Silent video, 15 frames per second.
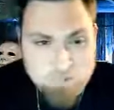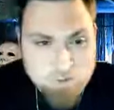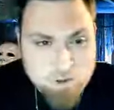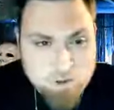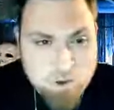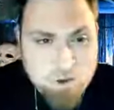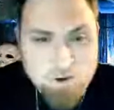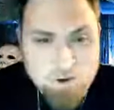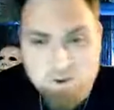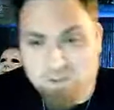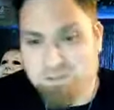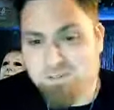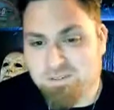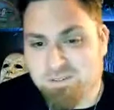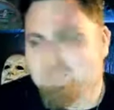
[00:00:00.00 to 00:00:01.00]
the car,
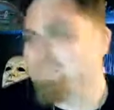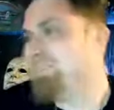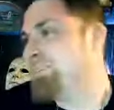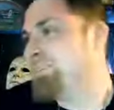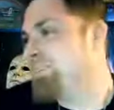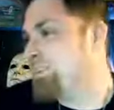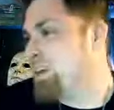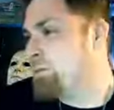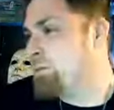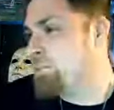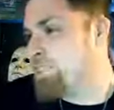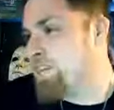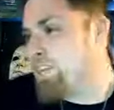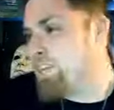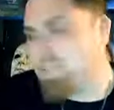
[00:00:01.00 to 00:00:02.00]
and that was
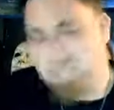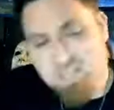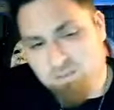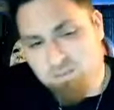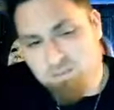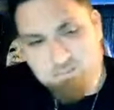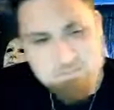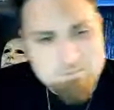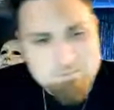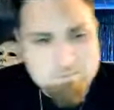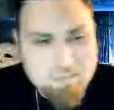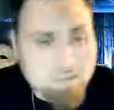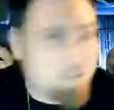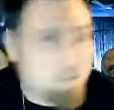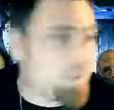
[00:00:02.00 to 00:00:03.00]
it. He,
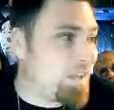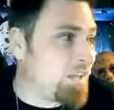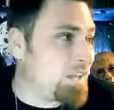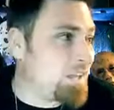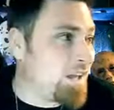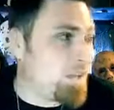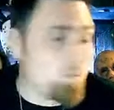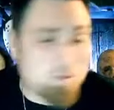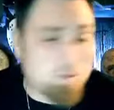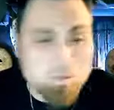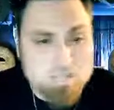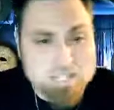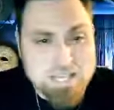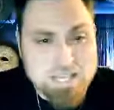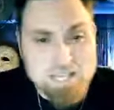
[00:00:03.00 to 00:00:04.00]
like other people
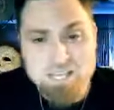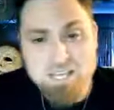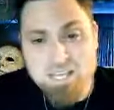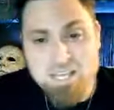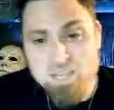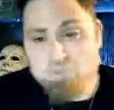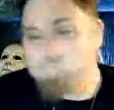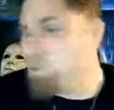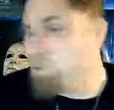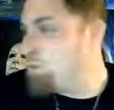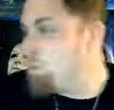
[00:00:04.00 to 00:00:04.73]
said, he was so